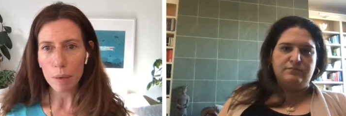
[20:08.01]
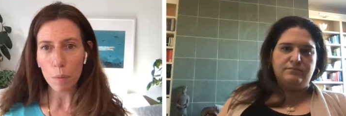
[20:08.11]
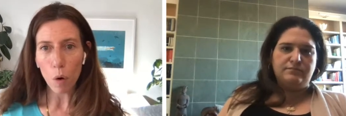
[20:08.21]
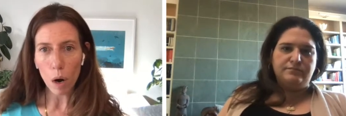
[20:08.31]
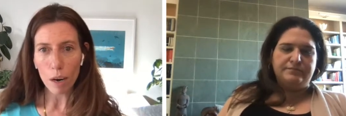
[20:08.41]
Speaker 1: a bit
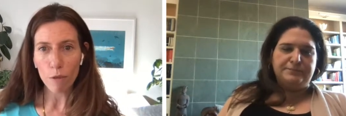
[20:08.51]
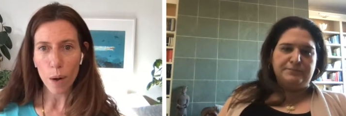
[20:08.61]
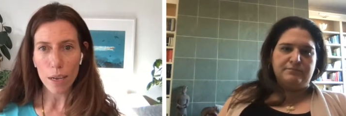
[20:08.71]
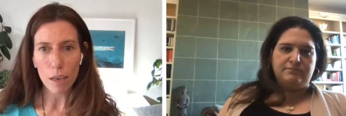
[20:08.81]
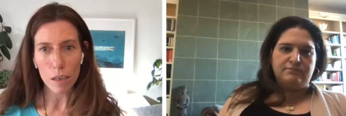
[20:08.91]
more of
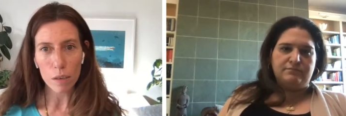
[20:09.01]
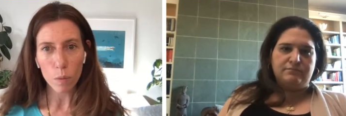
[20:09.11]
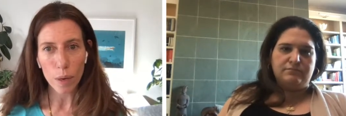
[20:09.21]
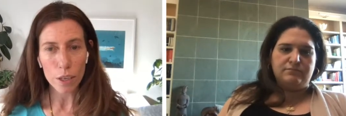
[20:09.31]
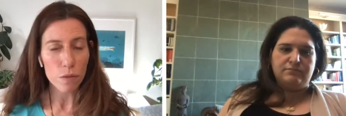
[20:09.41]
what you
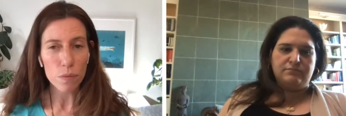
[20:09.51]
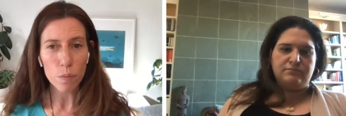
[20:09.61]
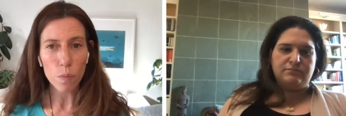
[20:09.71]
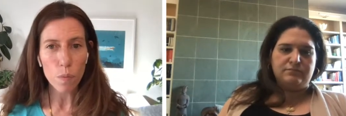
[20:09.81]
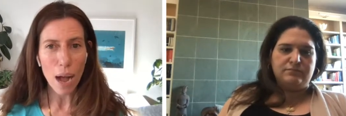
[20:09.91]
what you
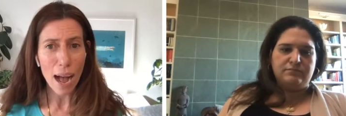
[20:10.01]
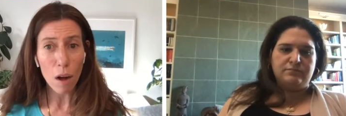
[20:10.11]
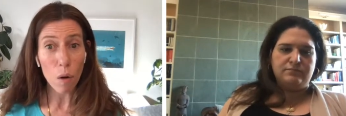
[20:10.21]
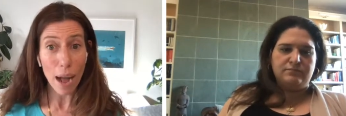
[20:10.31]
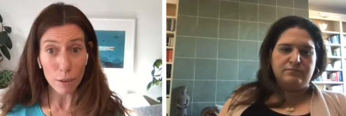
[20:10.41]

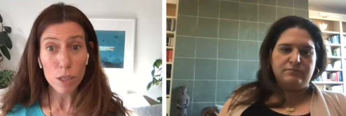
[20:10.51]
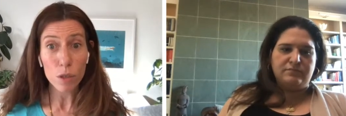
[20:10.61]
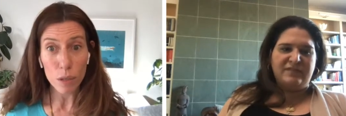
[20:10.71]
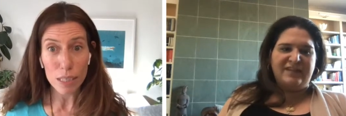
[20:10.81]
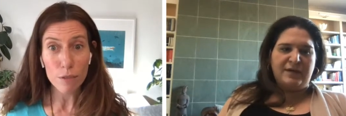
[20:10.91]
how
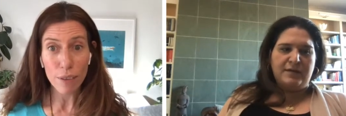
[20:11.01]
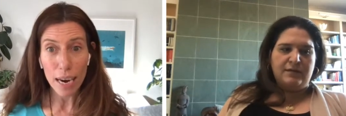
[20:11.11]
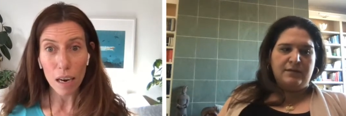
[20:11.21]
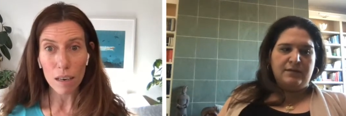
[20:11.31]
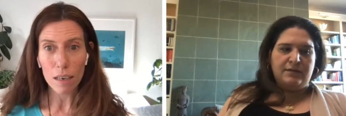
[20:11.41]
Outschool has
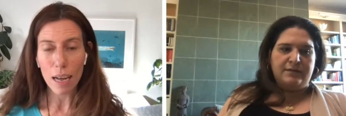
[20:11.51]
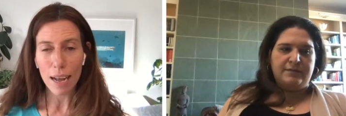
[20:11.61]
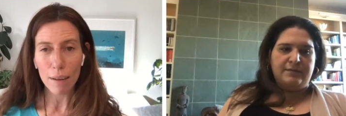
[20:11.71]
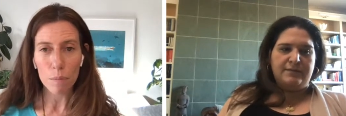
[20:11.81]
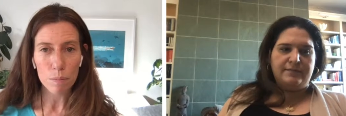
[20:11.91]
fared
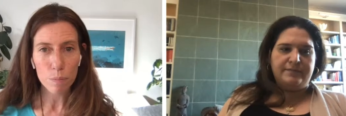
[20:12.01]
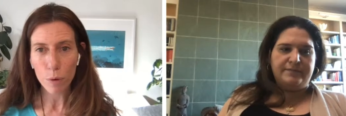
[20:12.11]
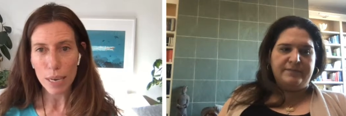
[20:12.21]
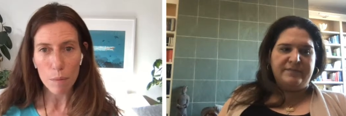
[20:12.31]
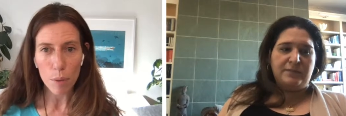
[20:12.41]
um,
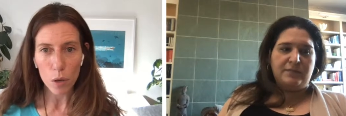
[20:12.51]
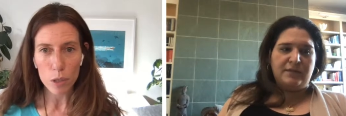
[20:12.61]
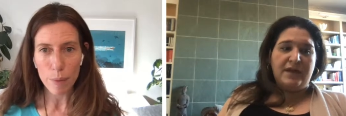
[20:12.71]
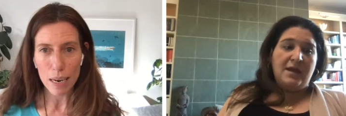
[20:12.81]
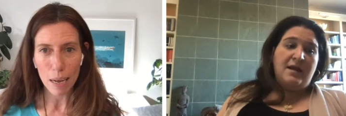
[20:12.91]
pre and
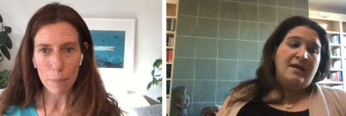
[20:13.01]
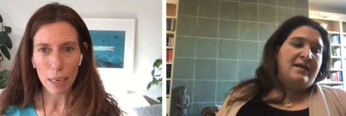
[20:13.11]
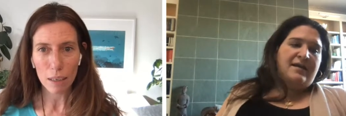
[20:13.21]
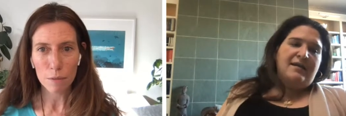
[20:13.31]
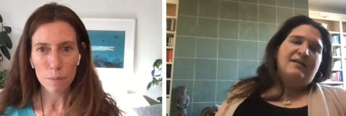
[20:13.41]
post pandemic.
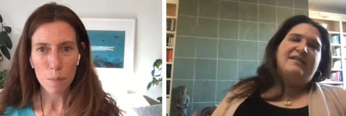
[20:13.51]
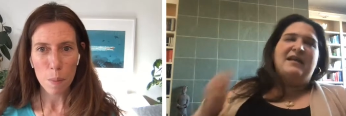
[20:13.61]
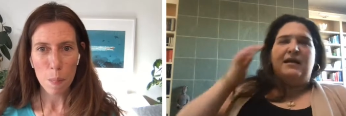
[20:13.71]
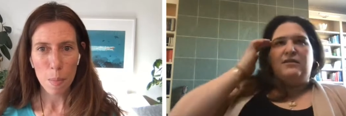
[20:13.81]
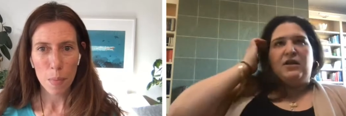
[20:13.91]

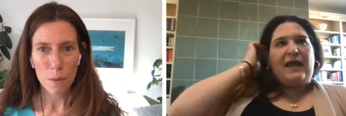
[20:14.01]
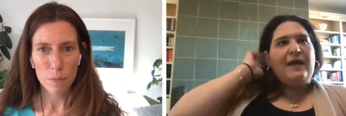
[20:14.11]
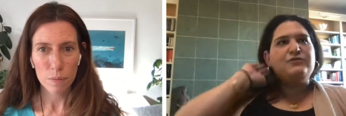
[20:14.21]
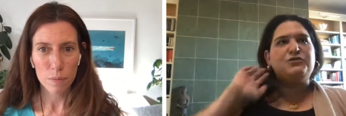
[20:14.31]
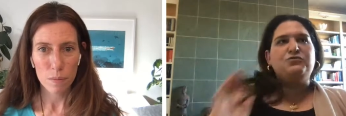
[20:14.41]
Speaker 2: Yeah, look,
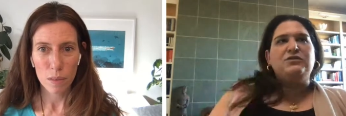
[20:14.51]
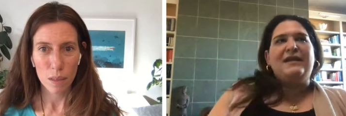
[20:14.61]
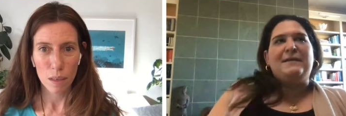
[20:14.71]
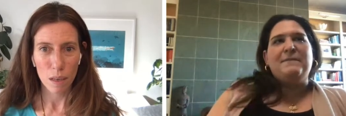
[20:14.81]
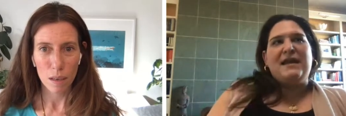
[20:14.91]
Outschool,
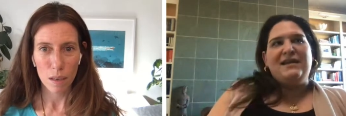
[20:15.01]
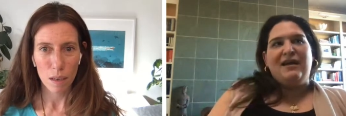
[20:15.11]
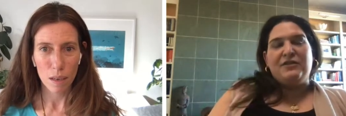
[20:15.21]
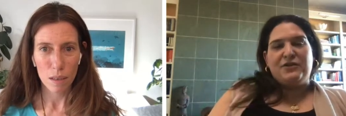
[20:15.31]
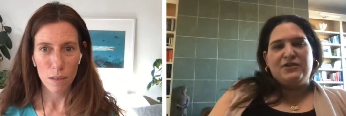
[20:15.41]
like many
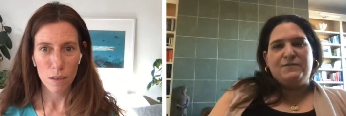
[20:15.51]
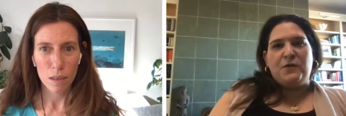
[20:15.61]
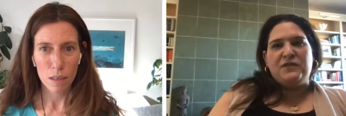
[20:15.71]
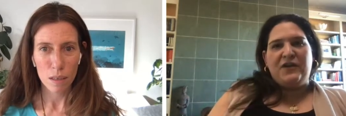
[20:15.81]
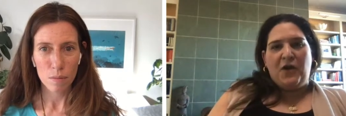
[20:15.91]
others,
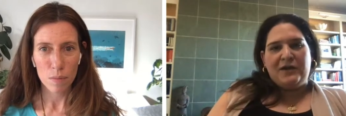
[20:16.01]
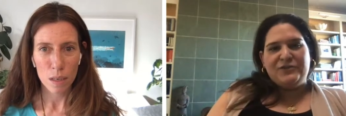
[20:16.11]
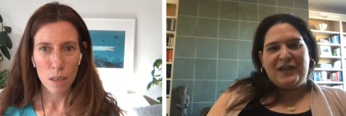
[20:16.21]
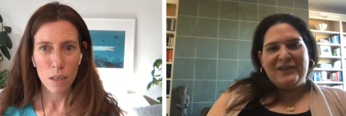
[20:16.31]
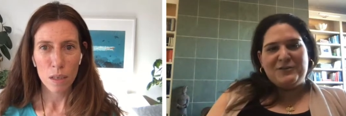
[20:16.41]
both in our
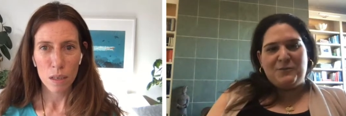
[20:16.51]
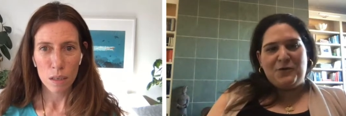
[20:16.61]
education